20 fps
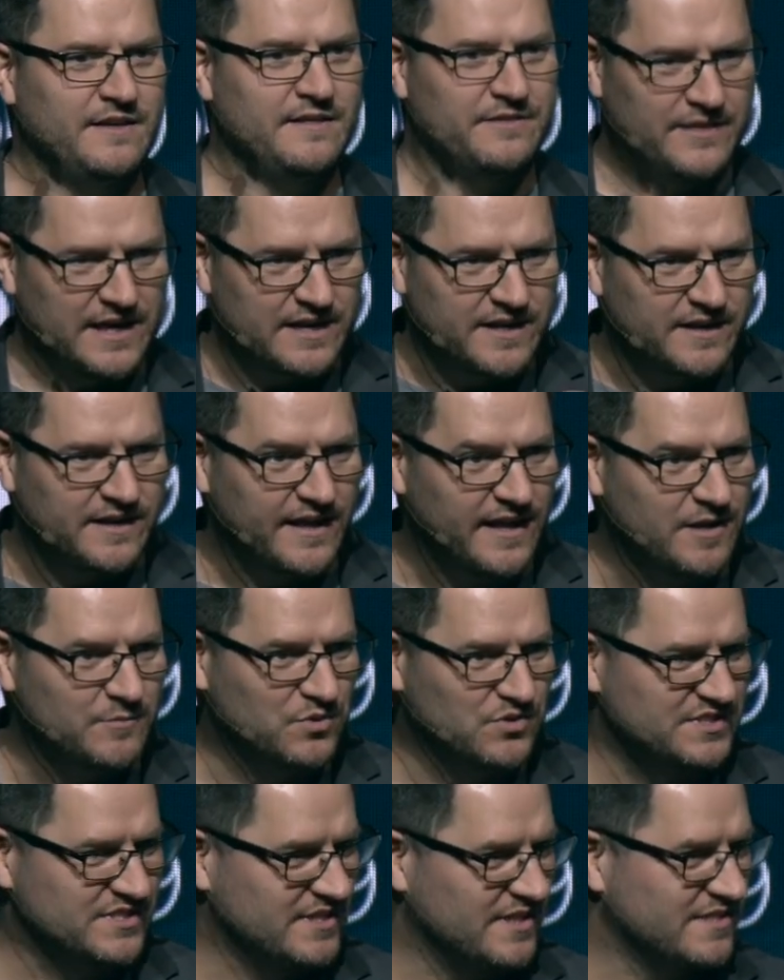That
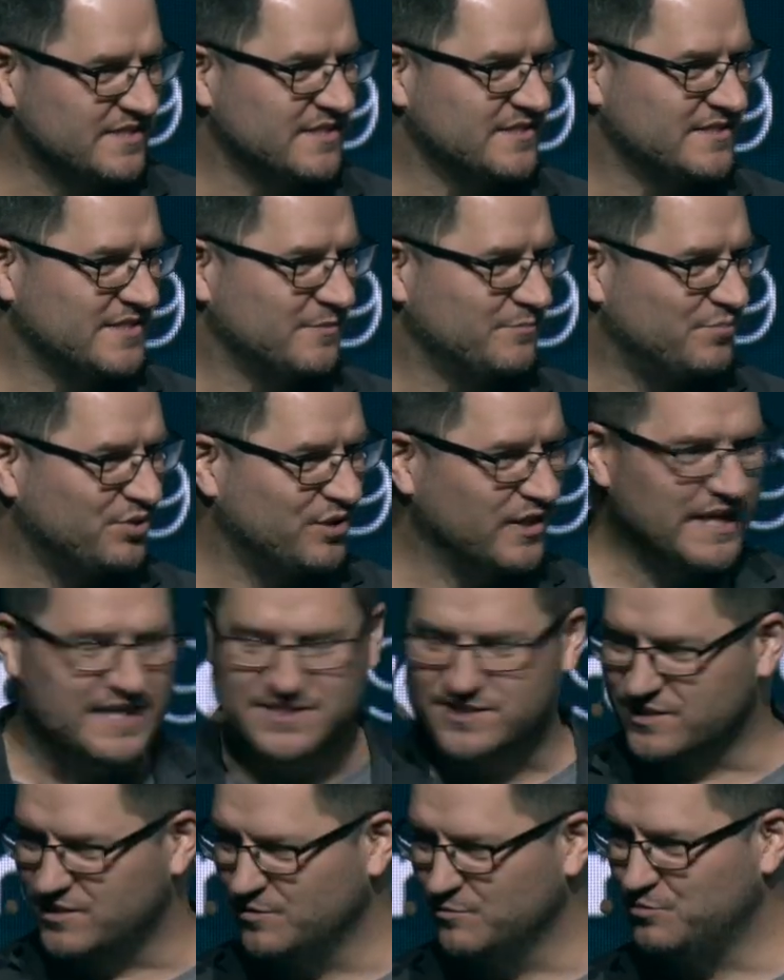enables us to
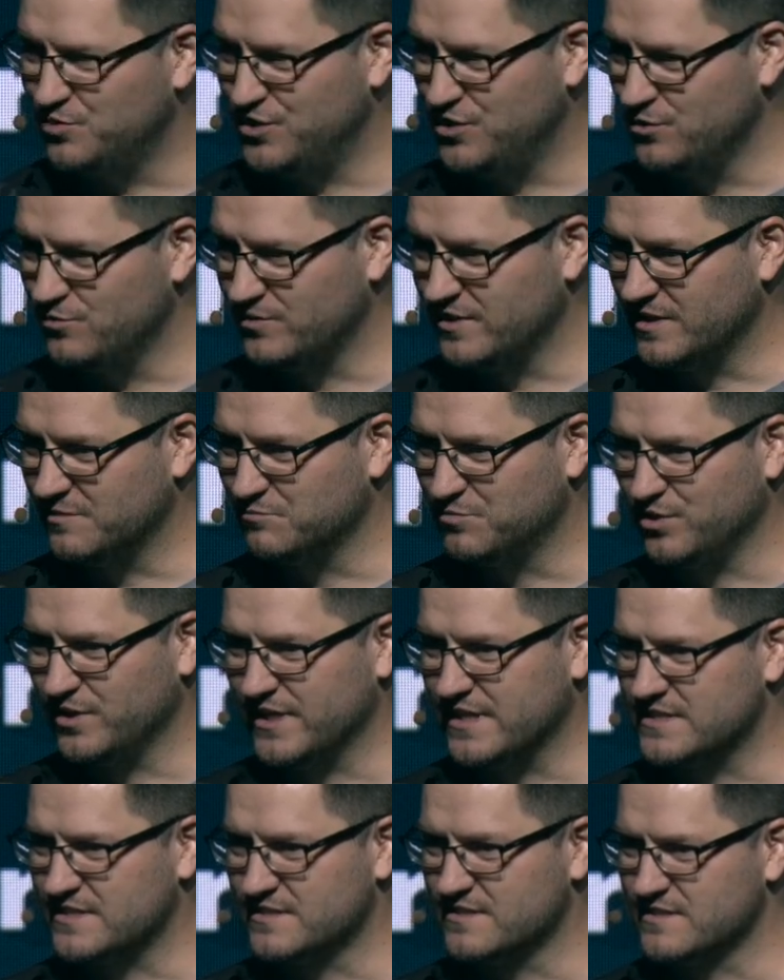place compute in
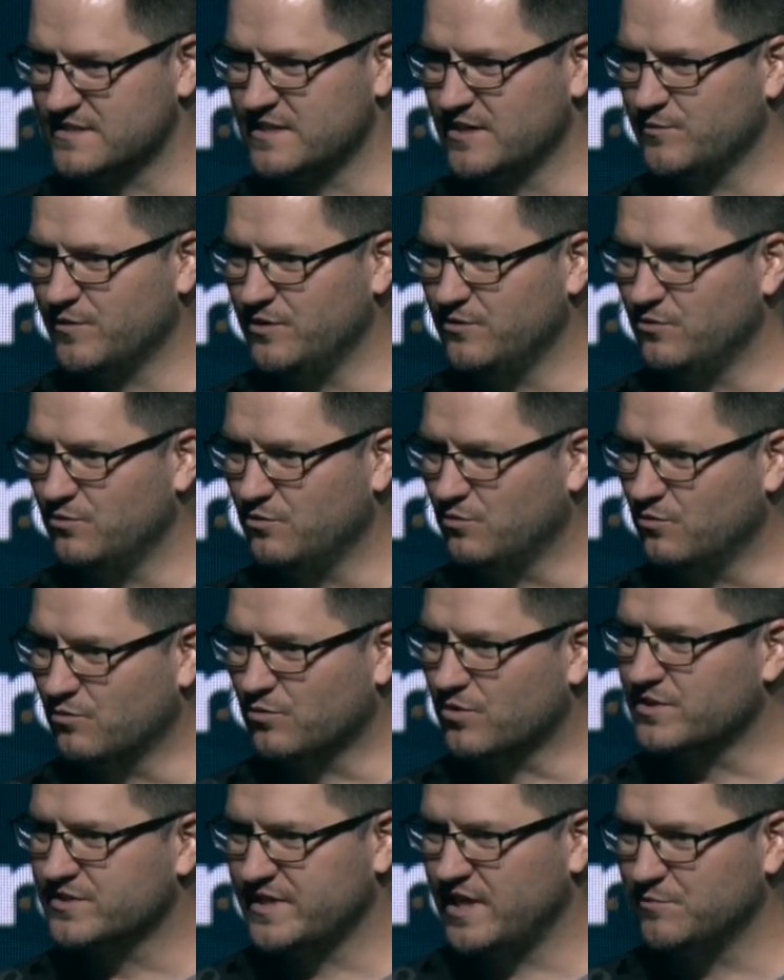places that we
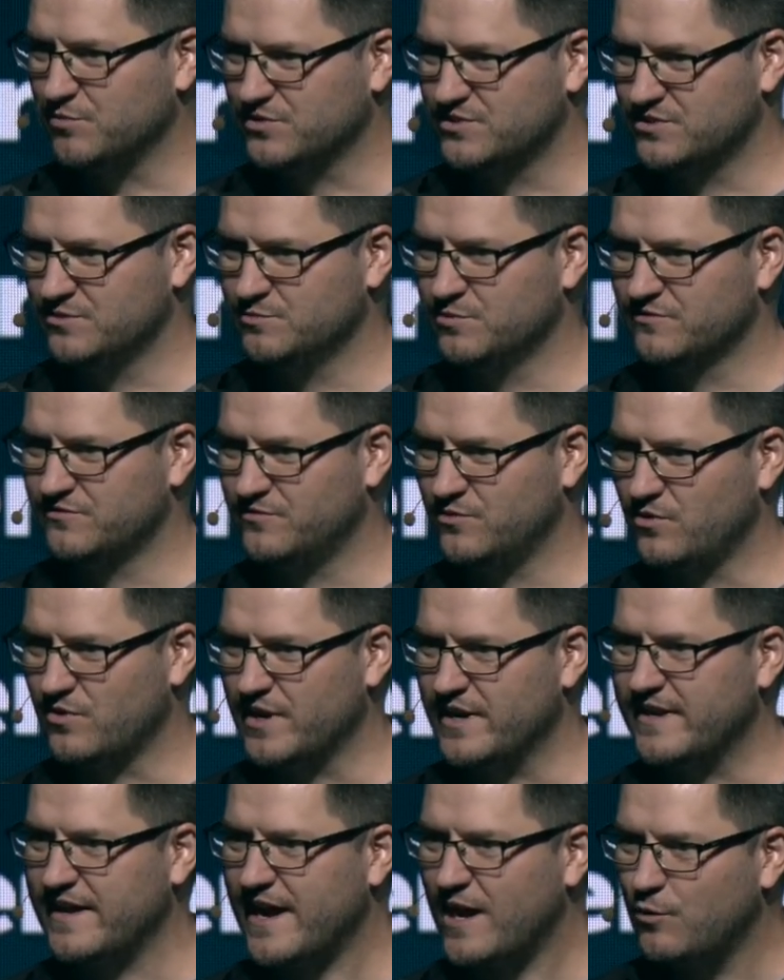weren't able to before,
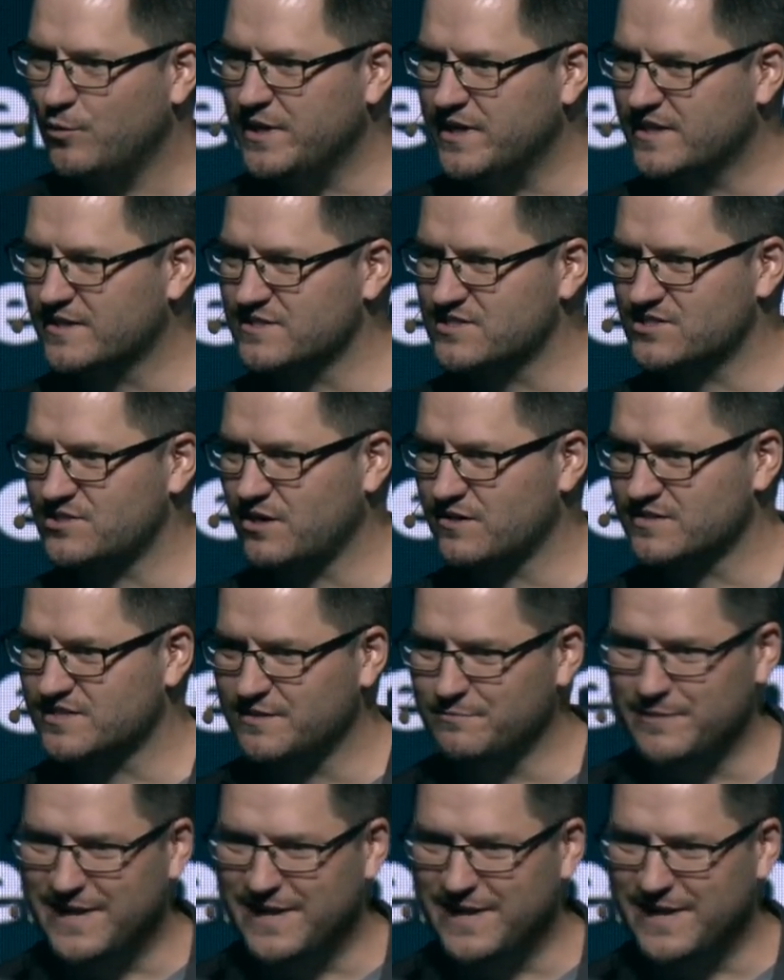and now we can start to